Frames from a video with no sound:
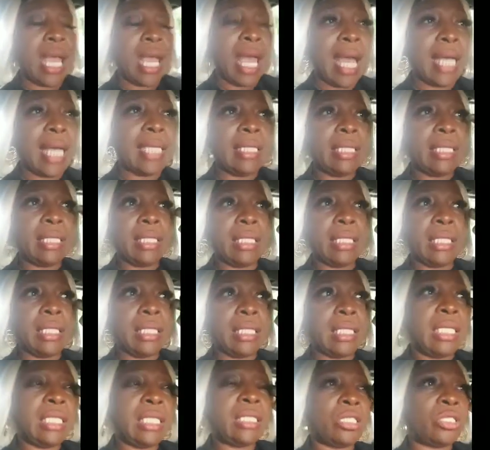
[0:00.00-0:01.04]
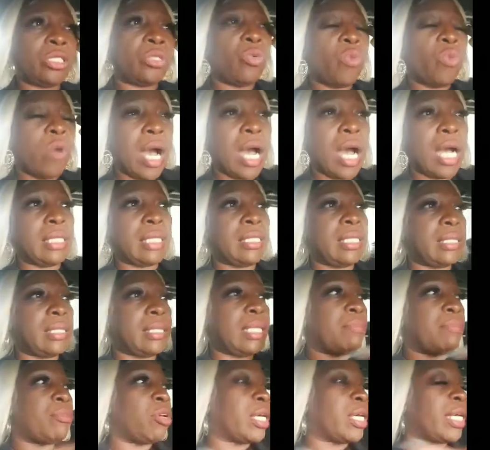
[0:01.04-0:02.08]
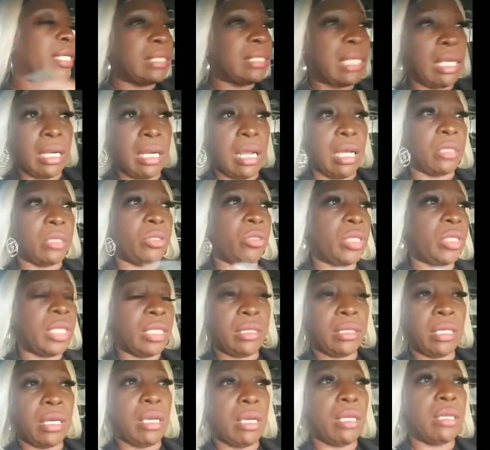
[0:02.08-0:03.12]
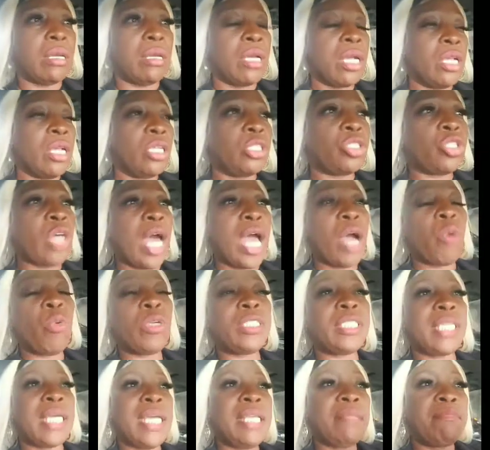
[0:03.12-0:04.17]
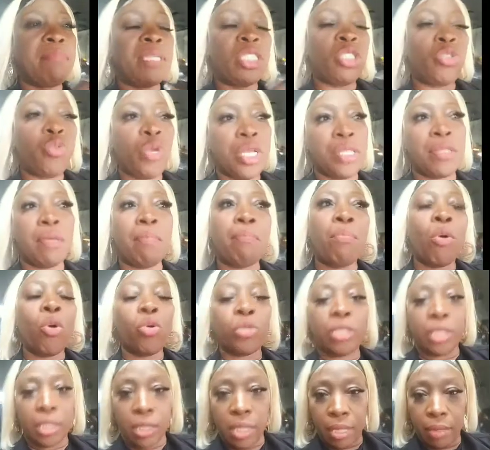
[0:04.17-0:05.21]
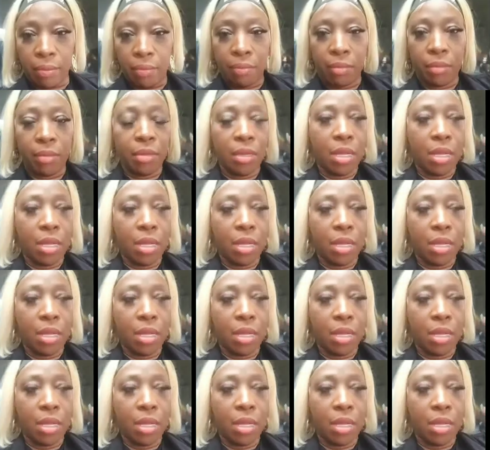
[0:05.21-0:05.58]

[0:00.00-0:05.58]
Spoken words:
and these two artists them not get along none at all. So I was in between the both of them.